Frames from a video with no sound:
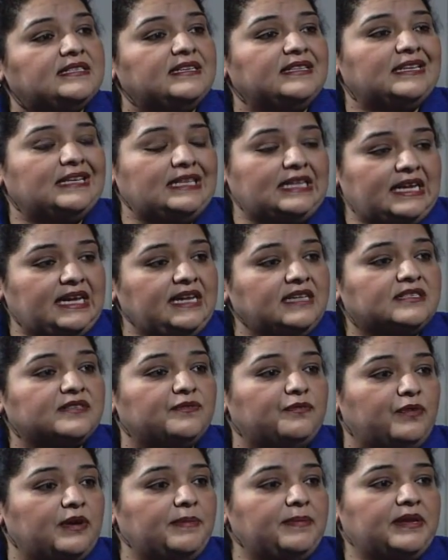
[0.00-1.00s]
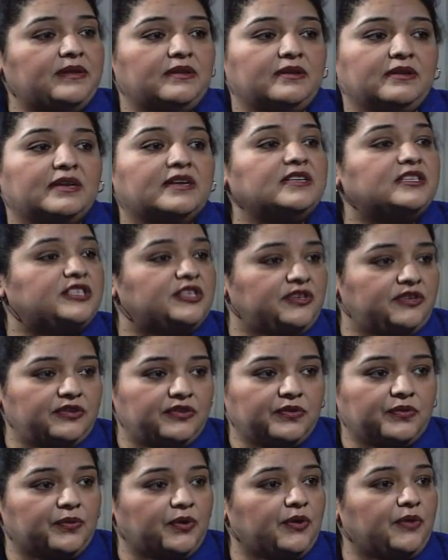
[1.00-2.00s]
and the needs of women continue to
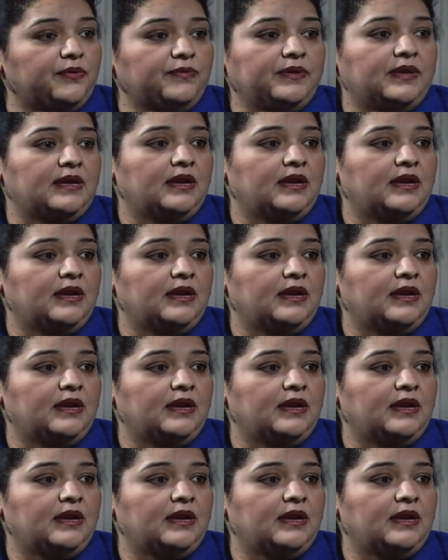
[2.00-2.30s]
grow.